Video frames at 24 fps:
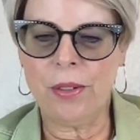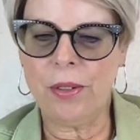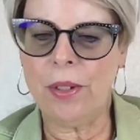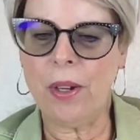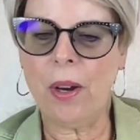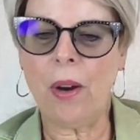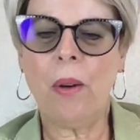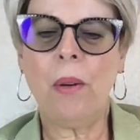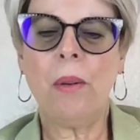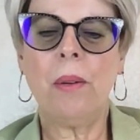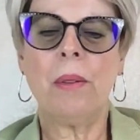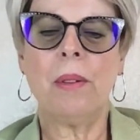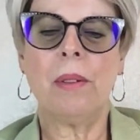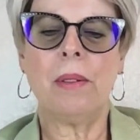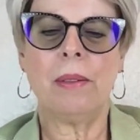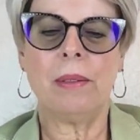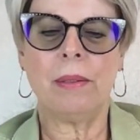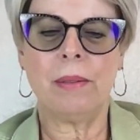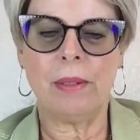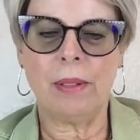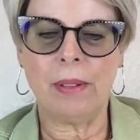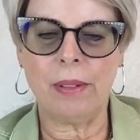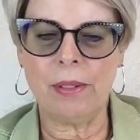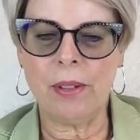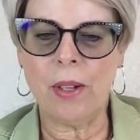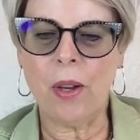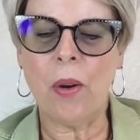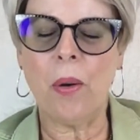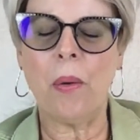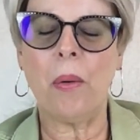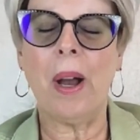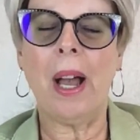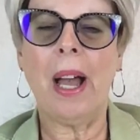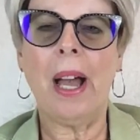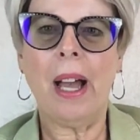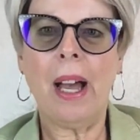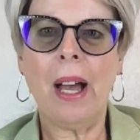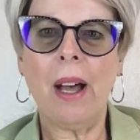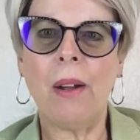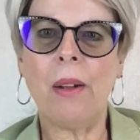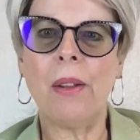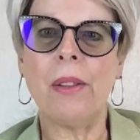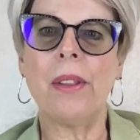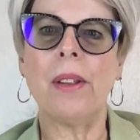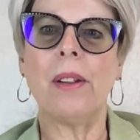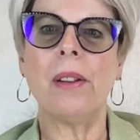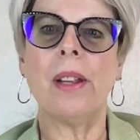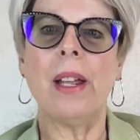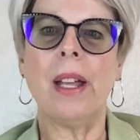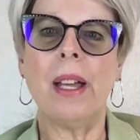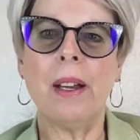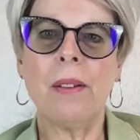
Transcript: don't know how they'll